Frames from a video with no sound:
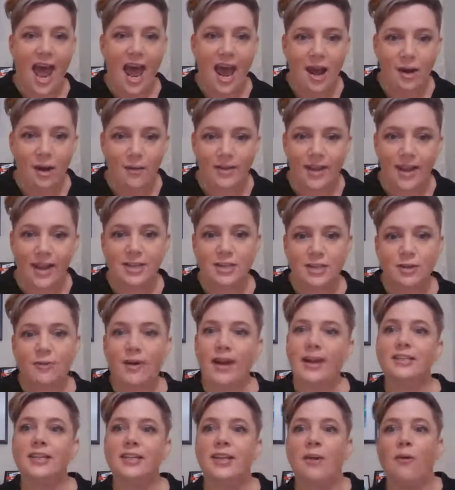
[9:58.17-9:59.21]
How are they
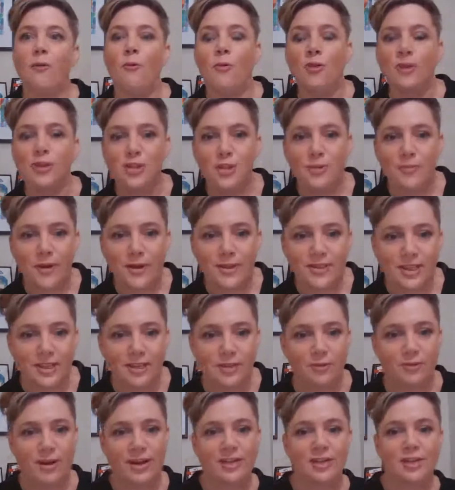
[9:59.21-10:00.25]
interacting? What's your most
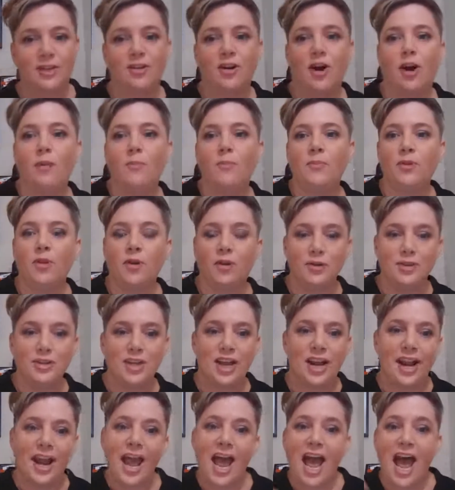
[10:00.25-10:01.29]
interacted
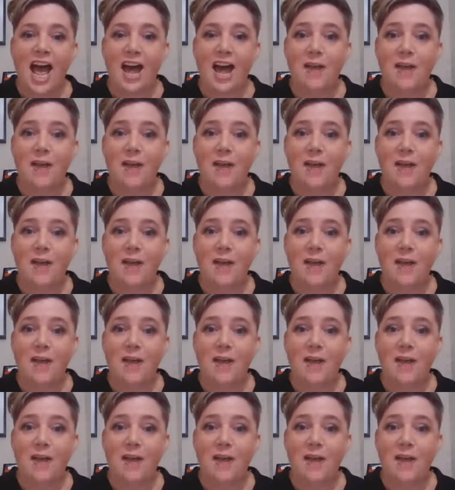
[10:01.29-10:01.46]
content?